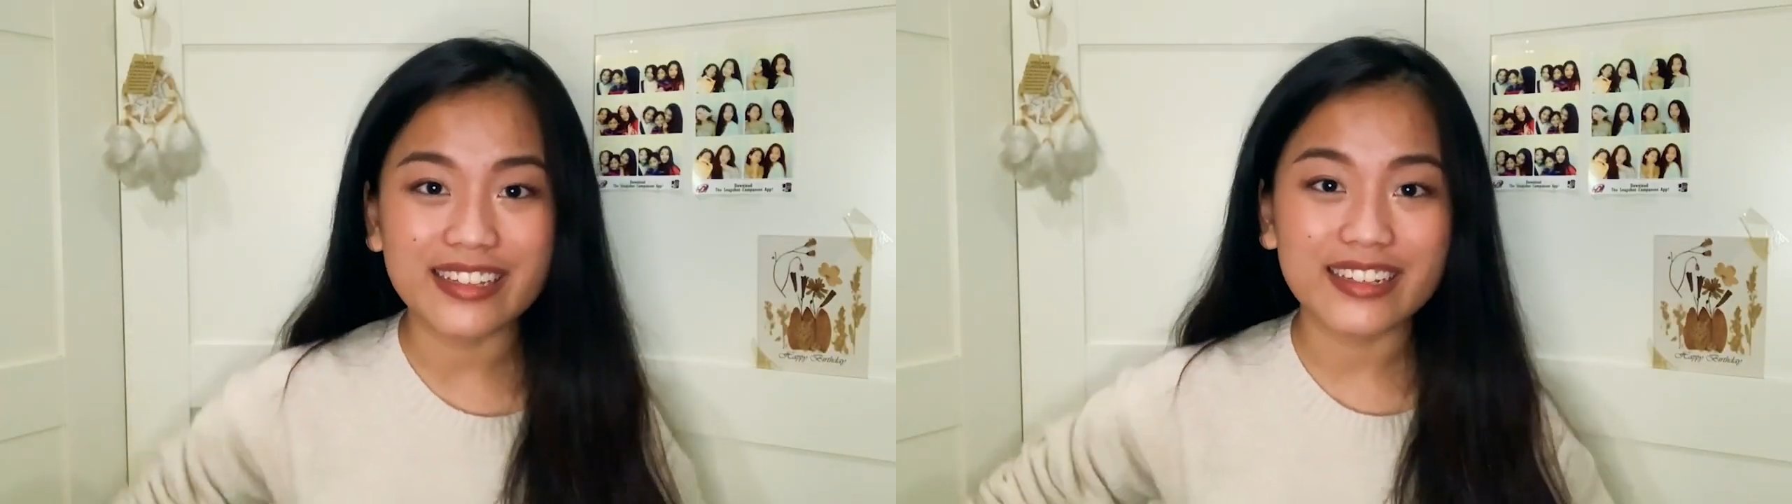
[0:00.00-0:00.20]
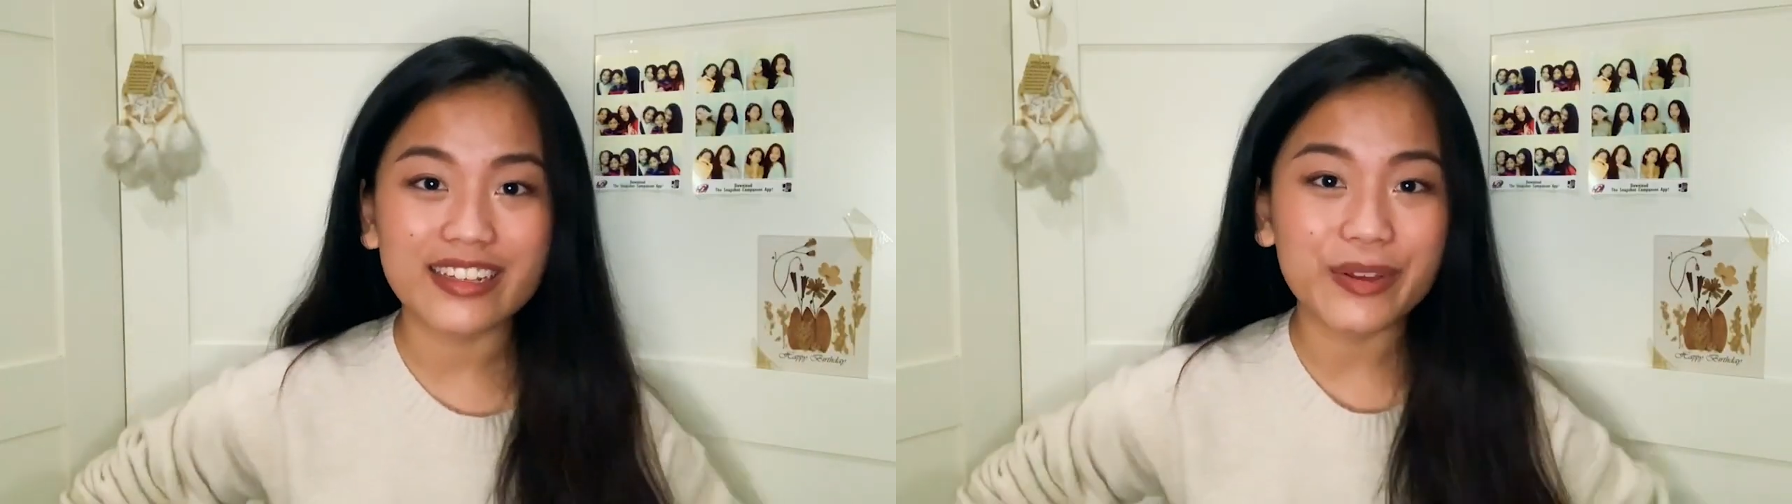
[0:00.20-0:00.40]

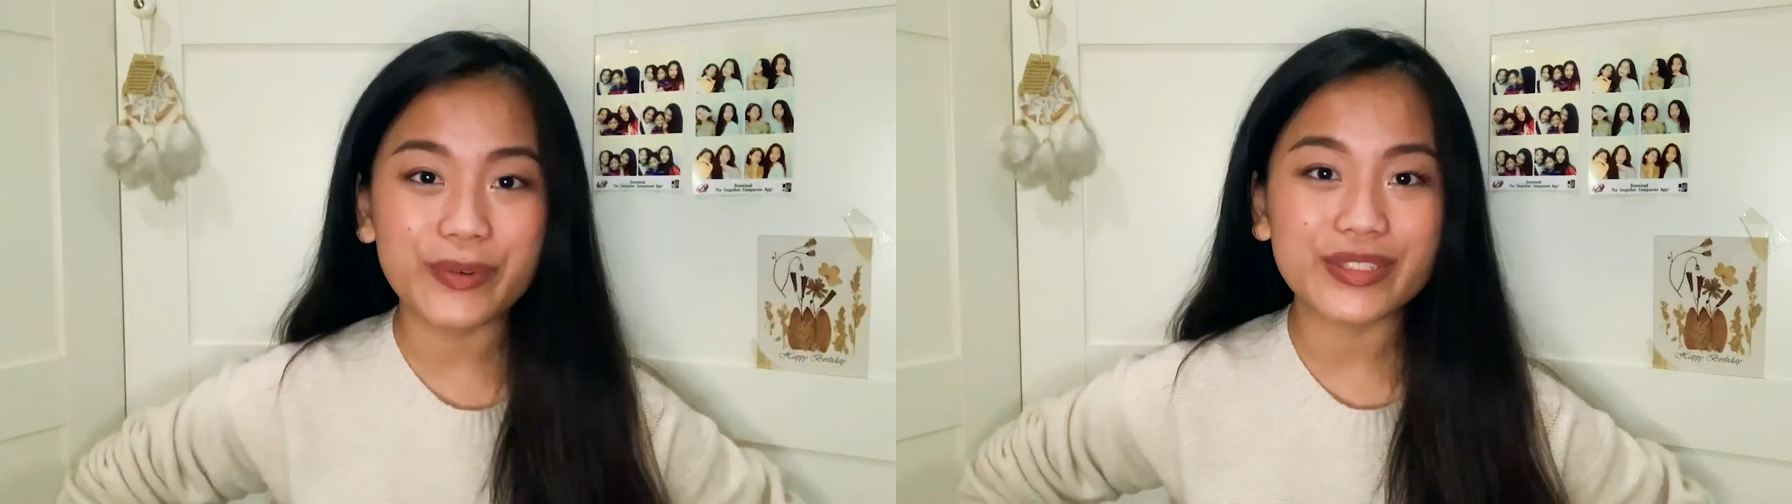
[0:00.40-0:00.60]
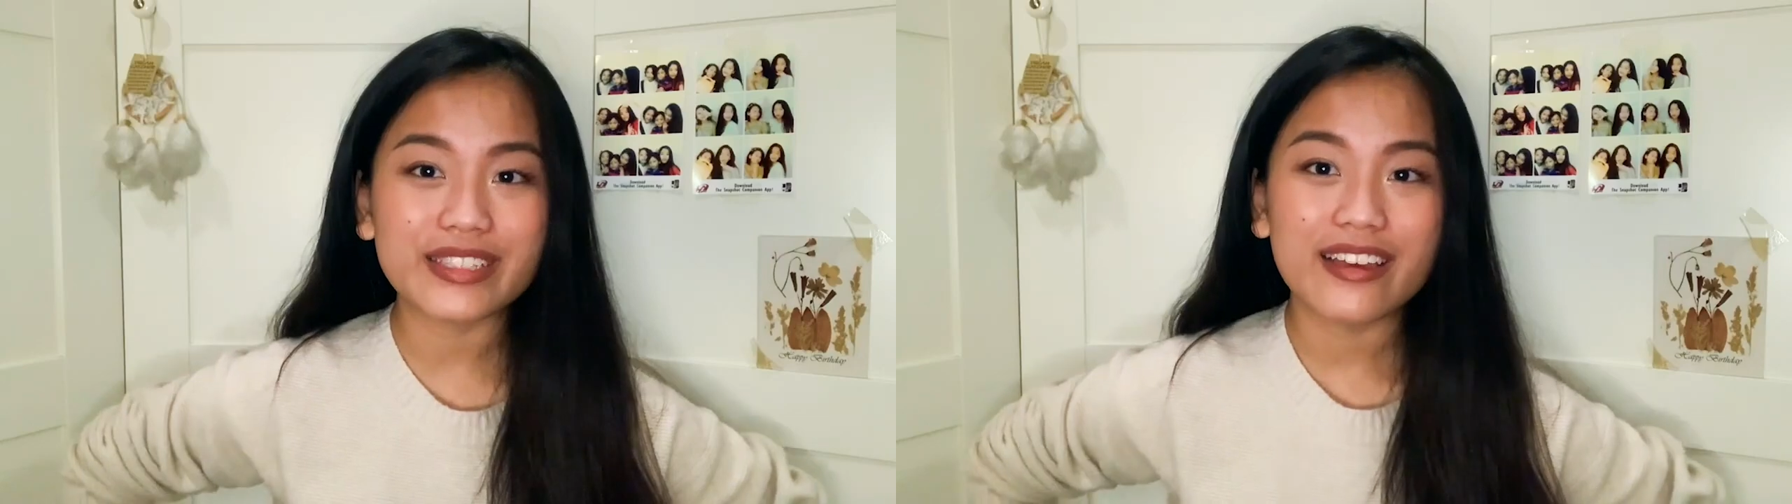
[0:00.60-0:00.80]
And
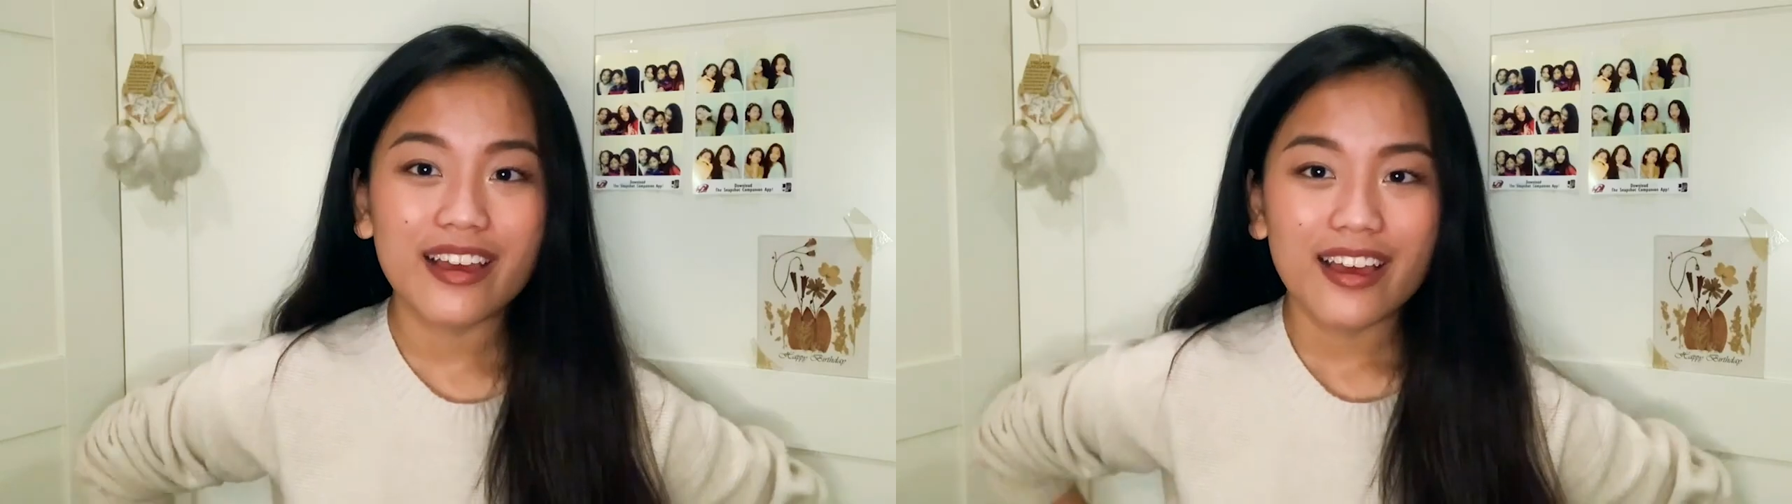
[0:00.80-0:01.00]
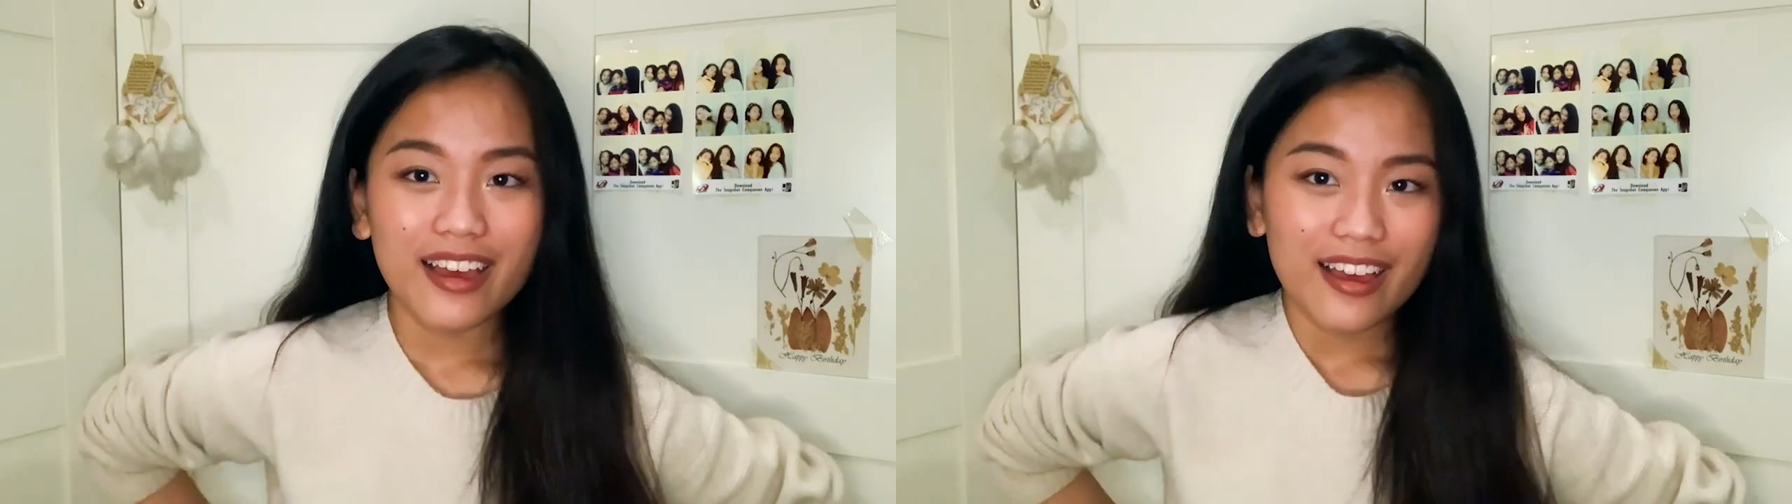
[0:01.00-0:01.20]

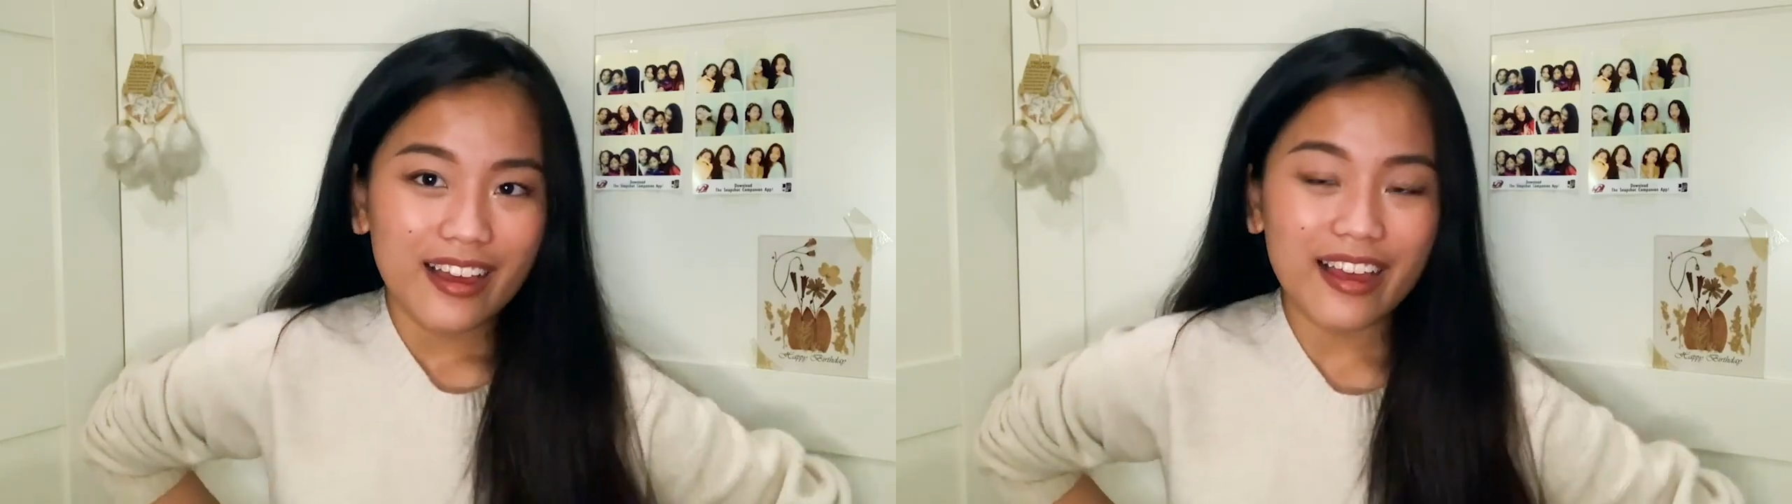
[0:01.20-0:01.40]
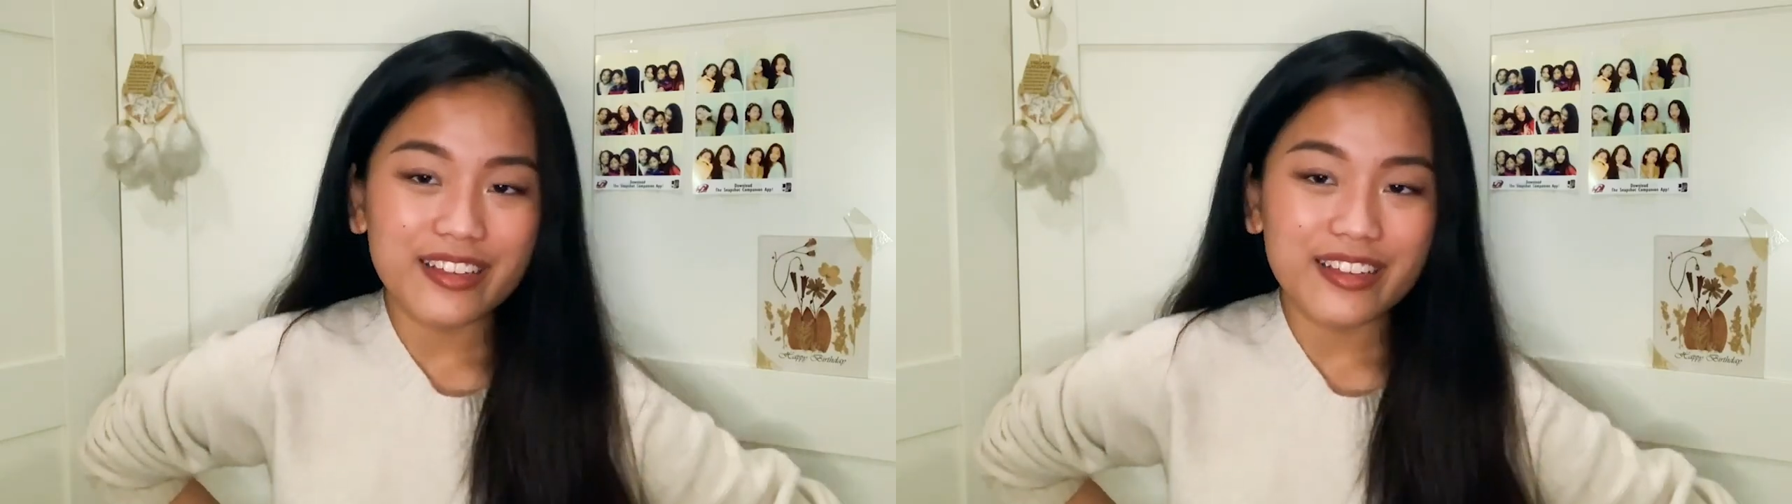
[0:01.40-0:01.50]
I